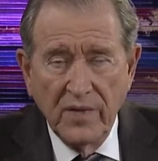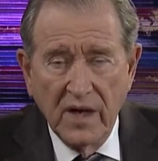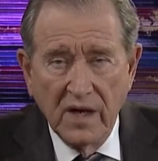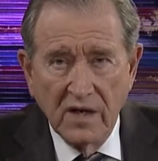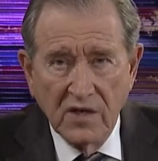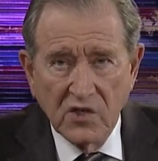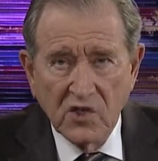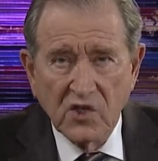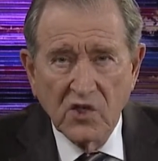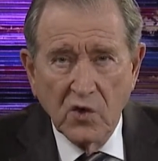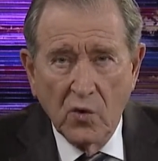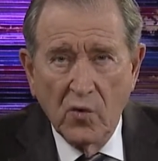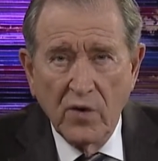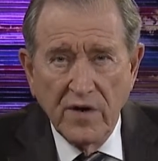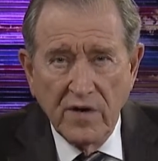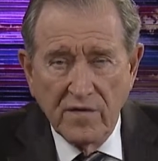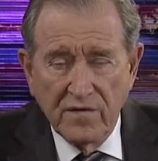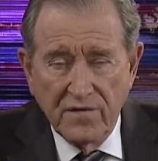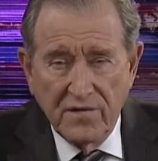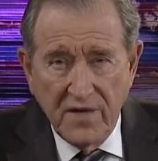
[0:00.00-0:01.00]
a story
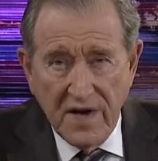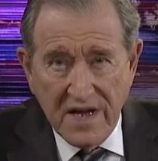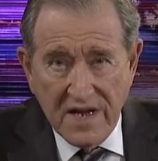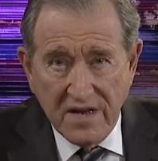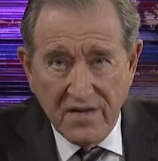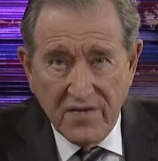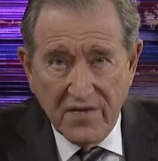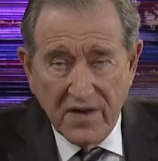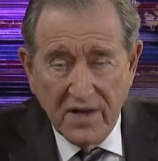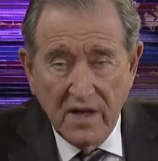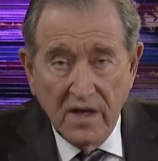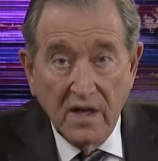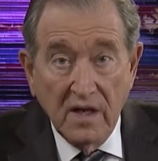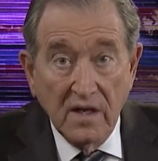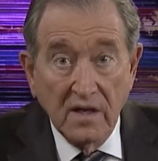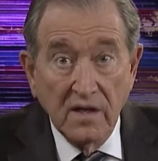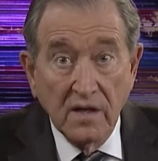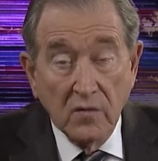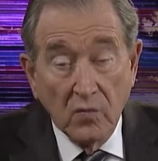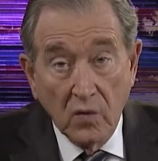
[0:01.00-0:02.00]
of faith
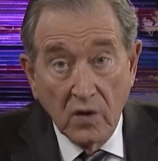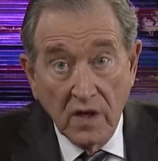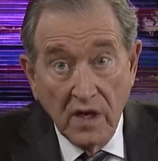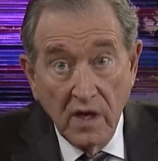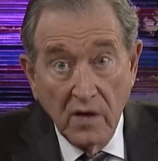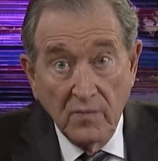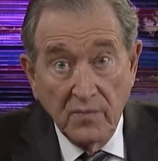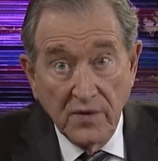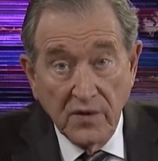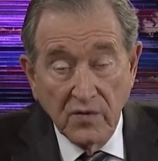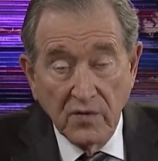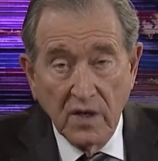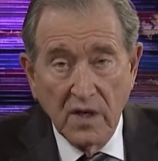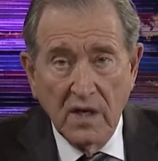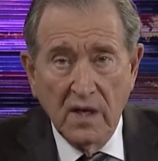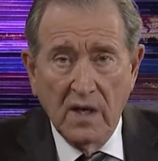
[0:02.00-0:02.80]
that will help you.